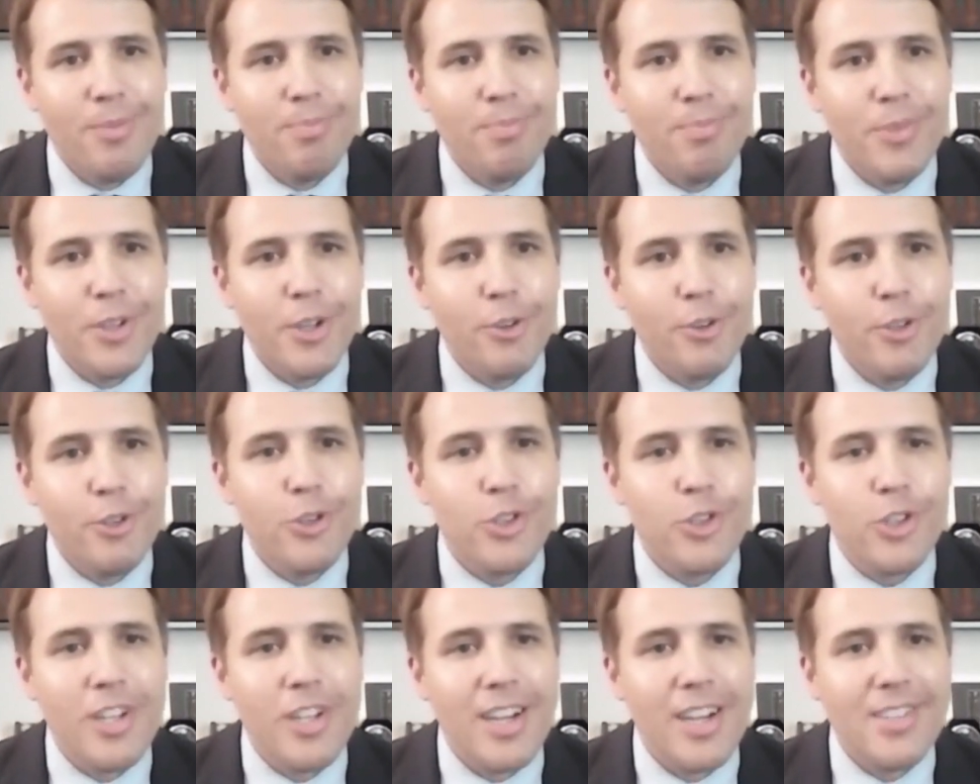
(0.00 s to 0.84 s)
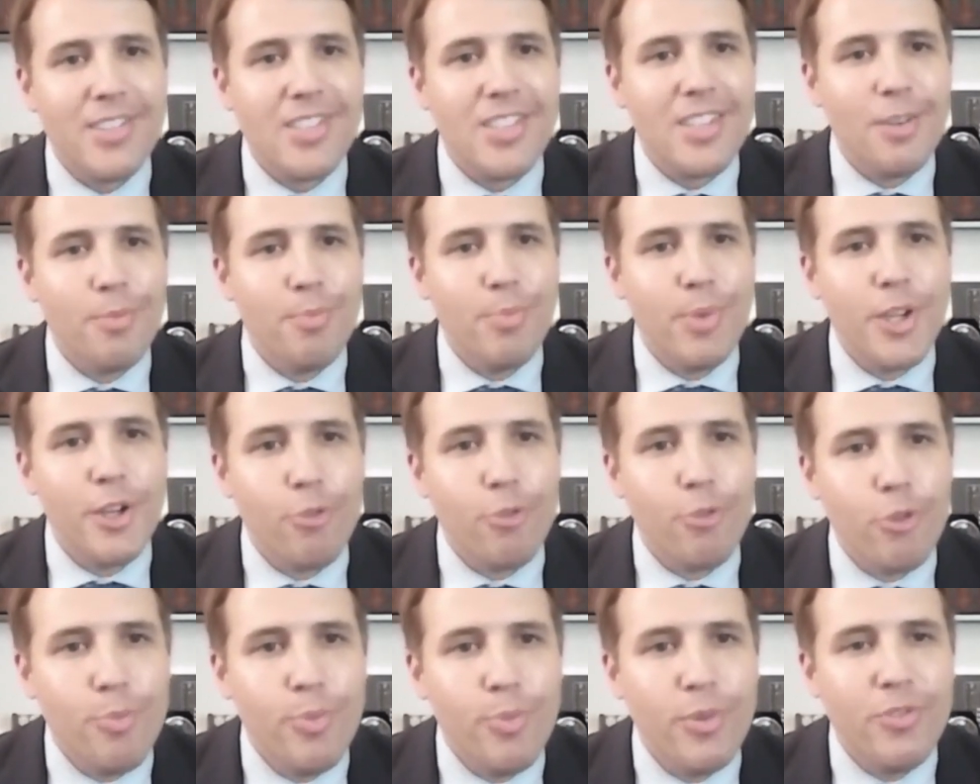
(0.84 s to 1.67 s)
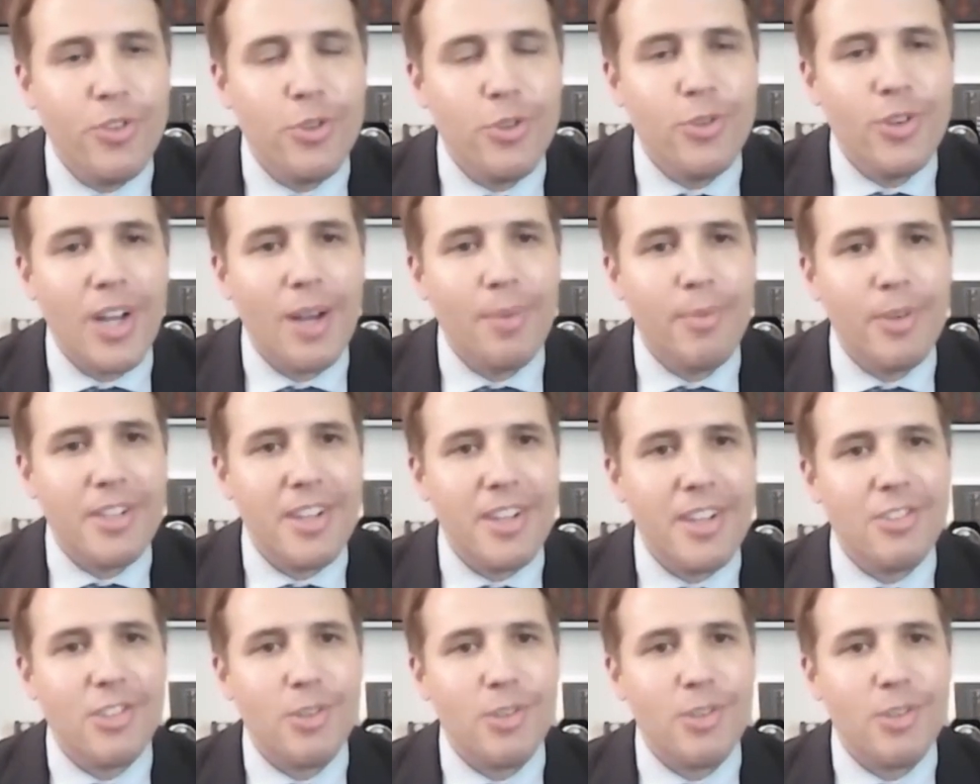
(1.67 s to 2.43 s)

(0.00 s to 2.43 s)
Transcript: Usually I see a big group of you coming down